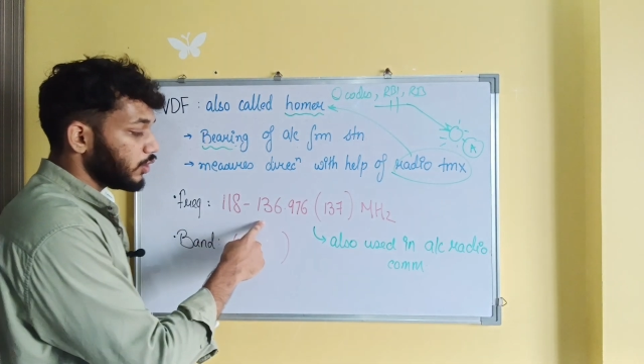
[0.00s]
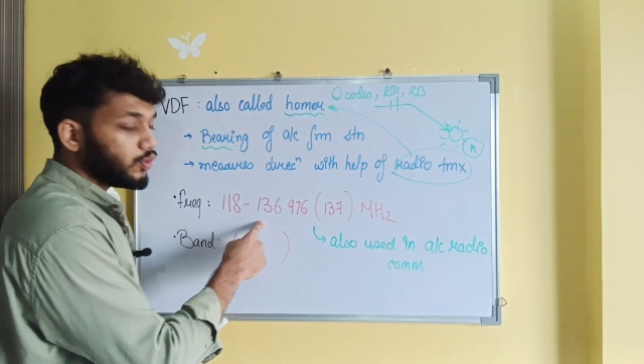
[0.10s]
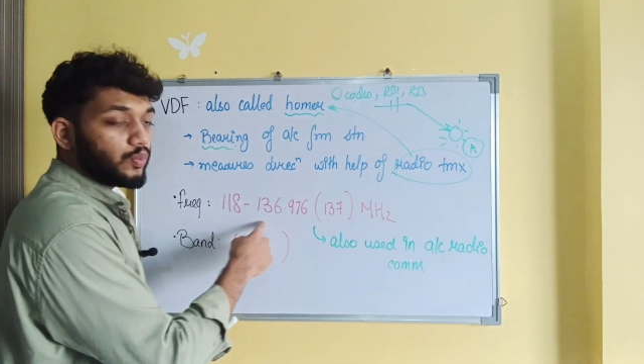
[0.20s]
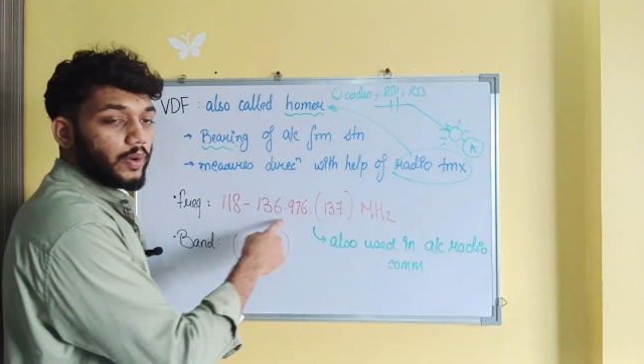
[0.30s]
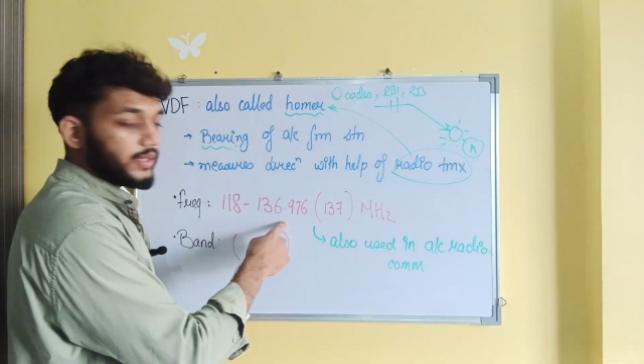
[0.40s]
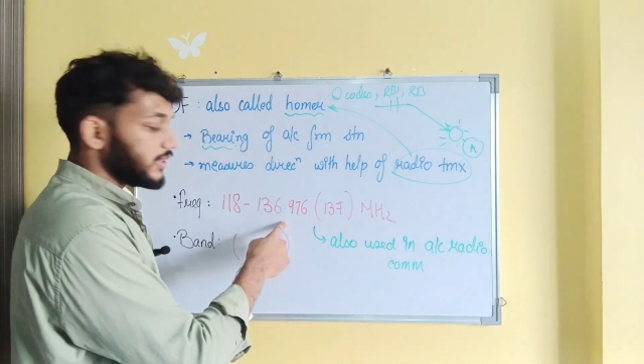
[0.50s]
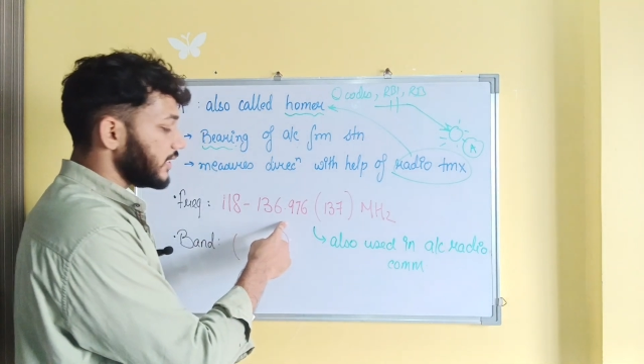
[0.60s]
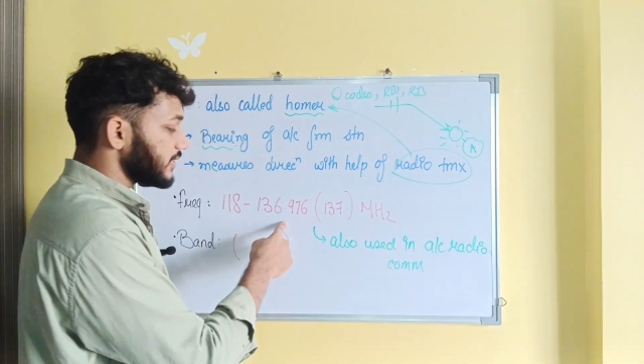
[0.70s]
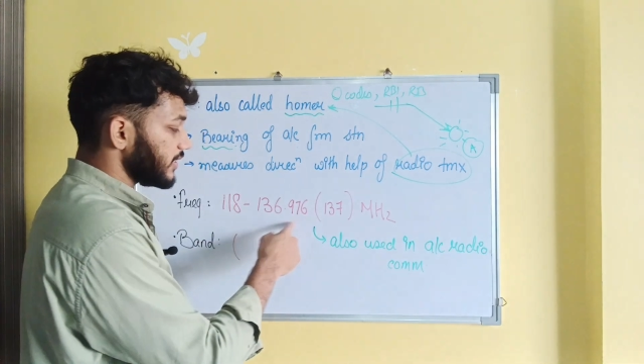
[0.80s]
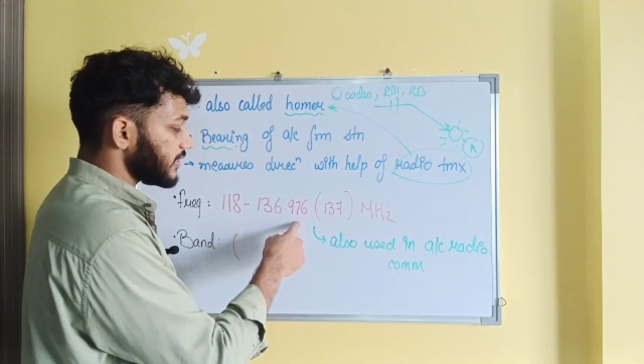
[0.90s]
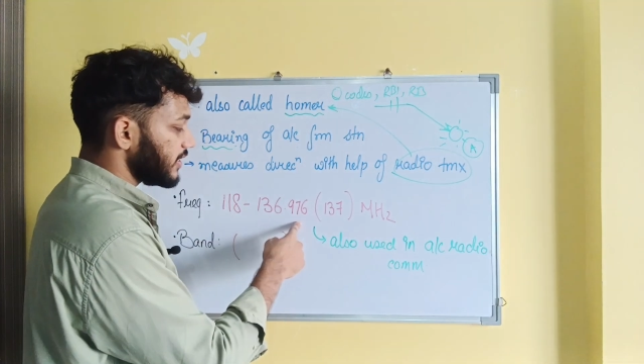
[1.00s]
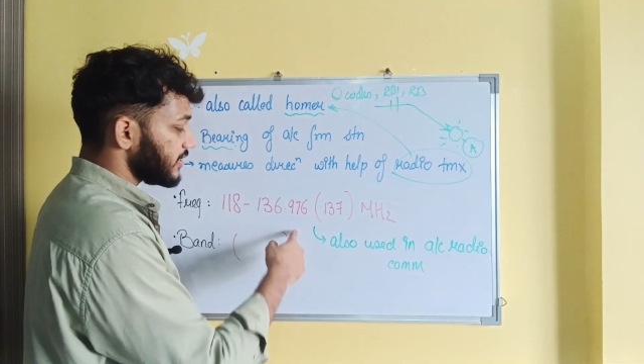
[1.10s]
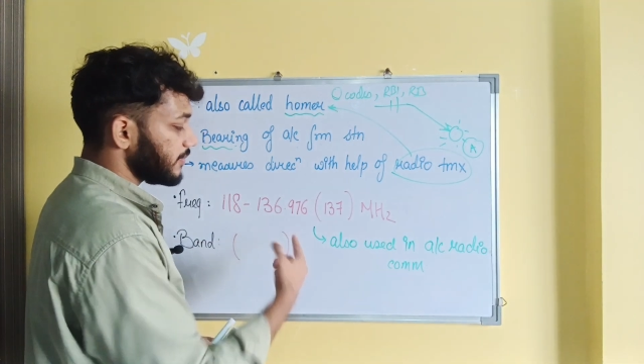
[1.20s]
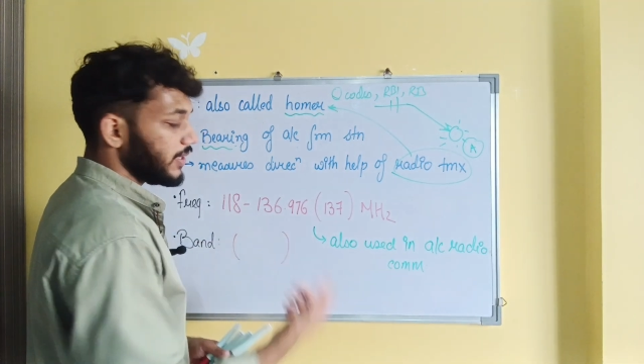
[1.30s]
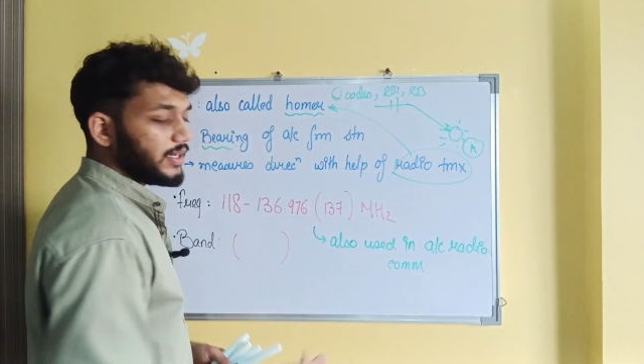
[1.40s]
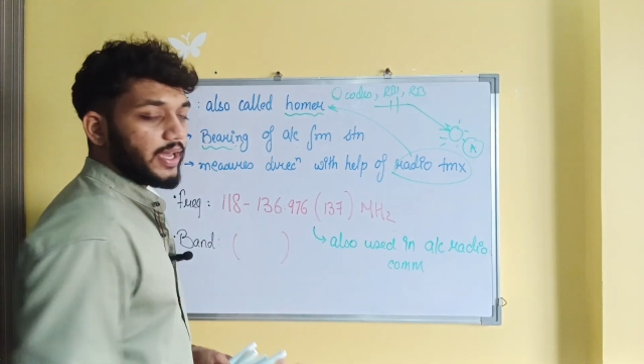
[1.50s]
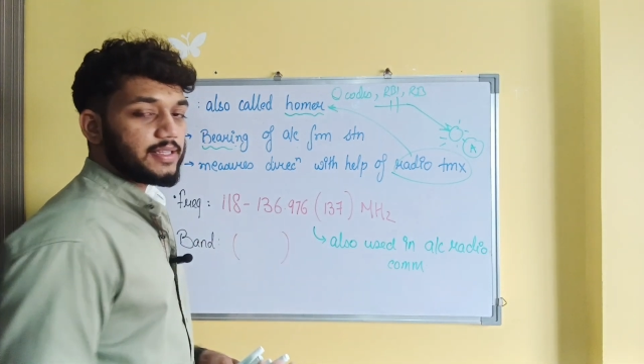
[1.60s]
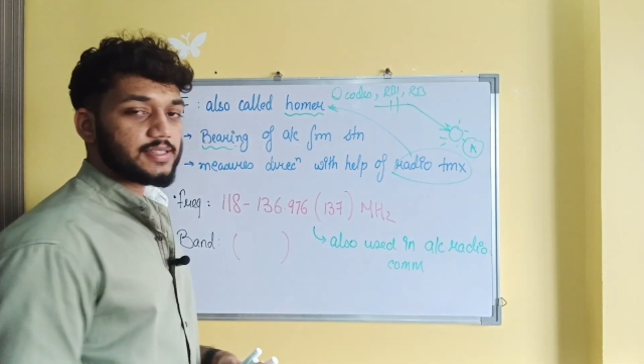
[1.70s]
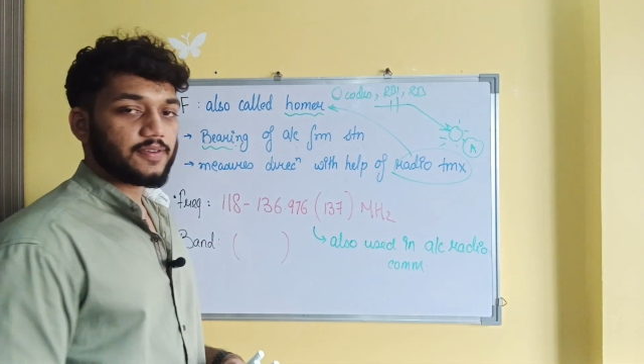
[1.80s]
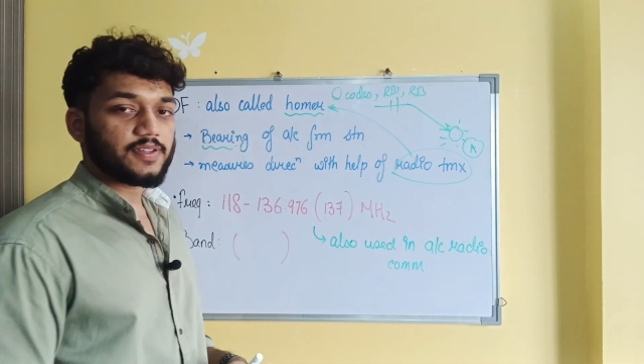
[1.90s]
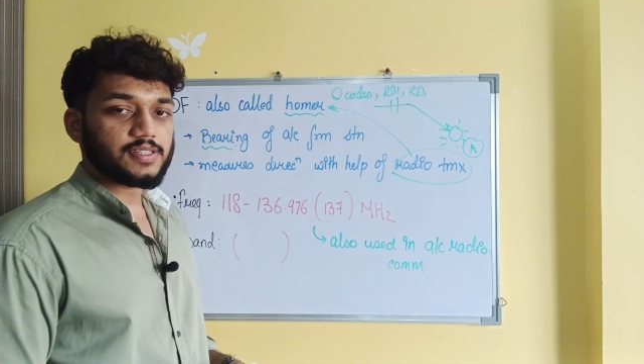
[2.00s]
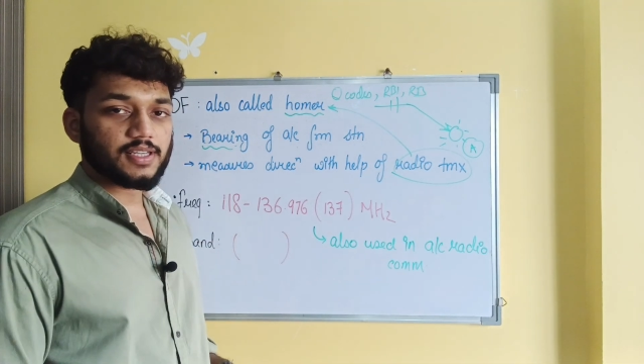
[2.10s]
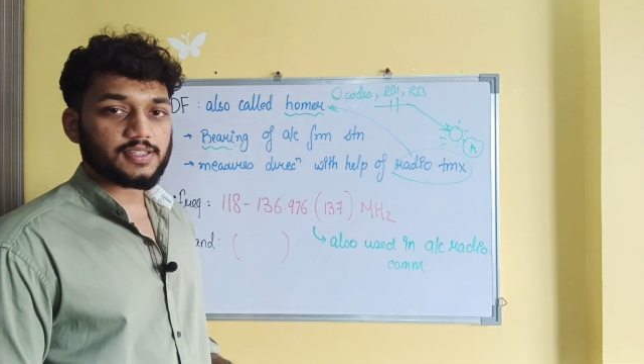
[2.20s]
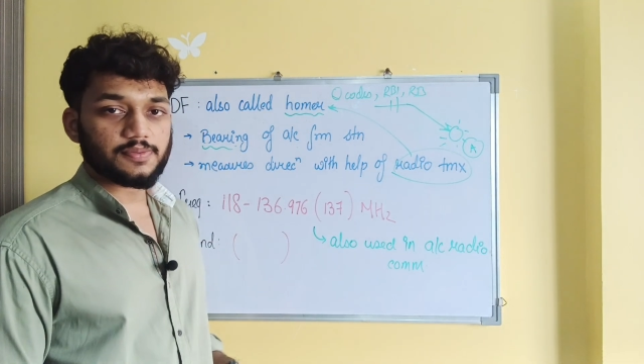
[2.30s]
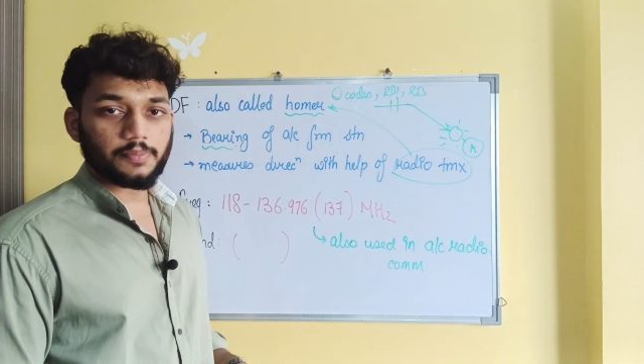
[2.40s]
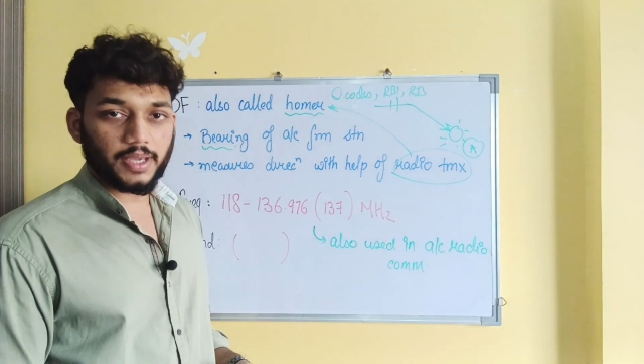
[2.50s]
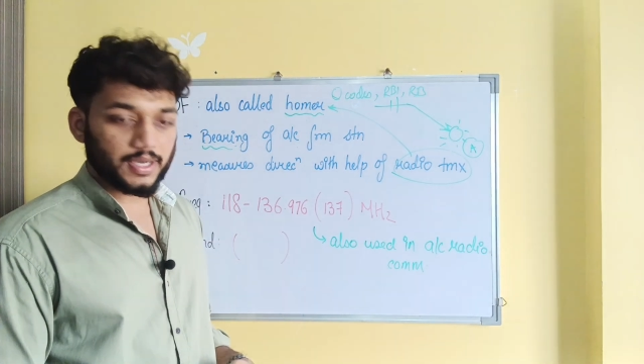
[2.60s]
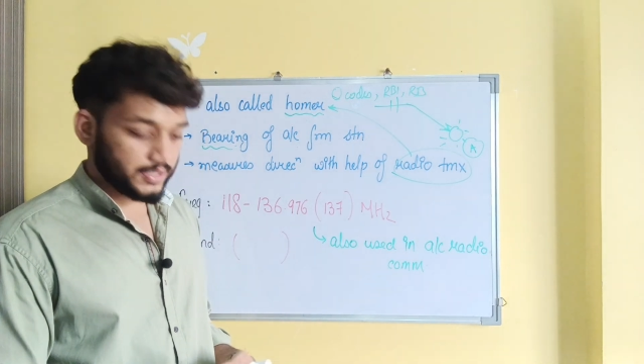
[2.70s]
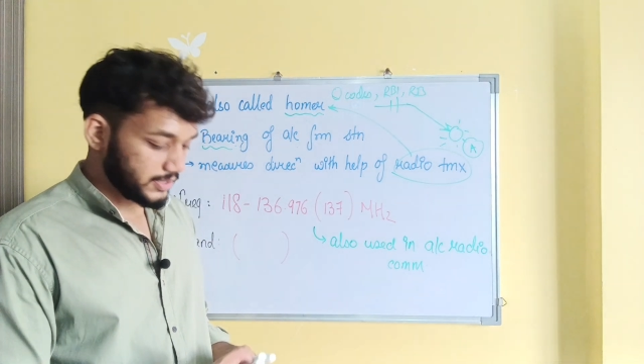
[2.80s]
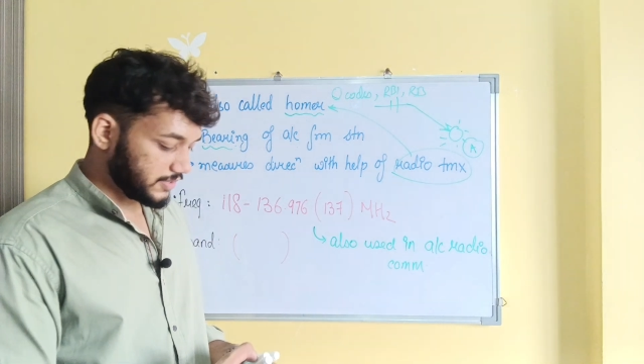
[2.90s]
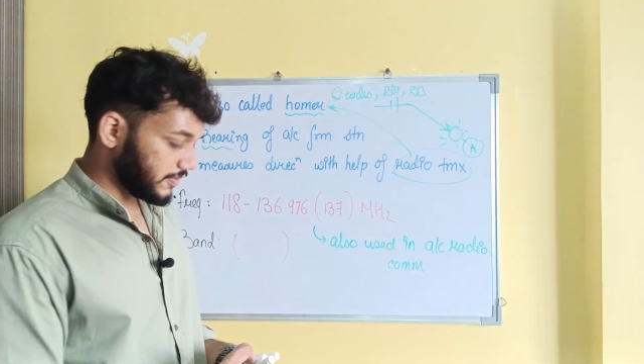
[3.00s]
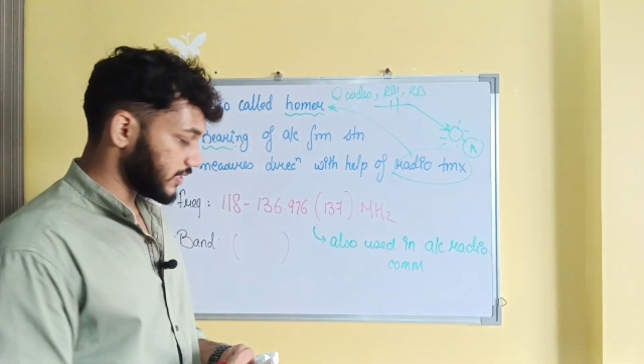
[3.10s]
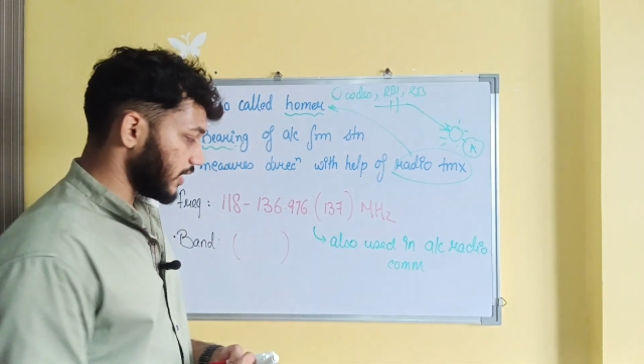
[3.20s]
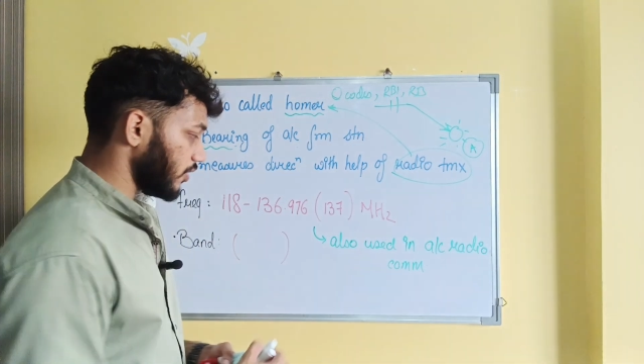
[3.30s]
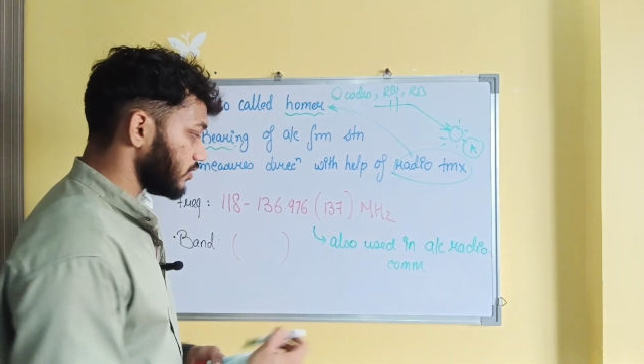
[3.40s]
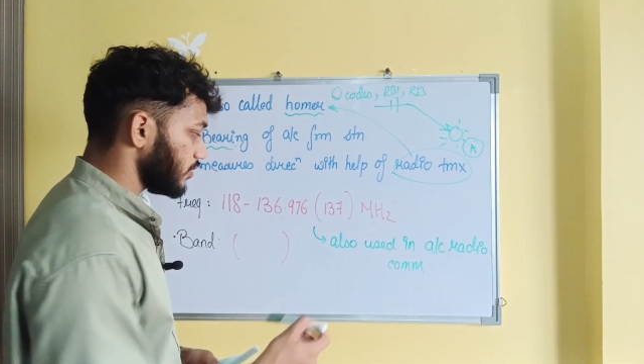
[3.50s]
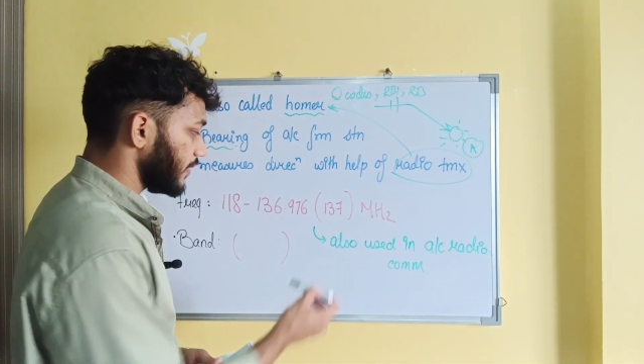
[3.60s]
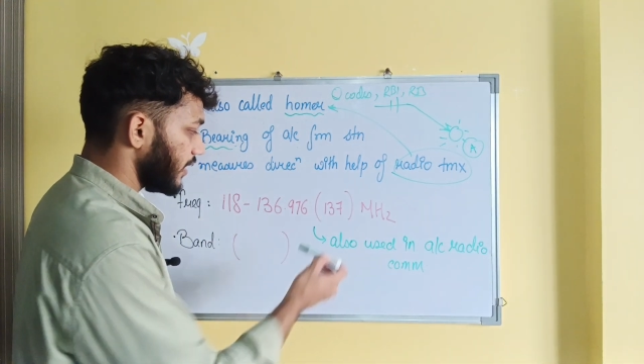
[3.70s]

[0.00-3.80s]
to 136.976 megahertz, which can also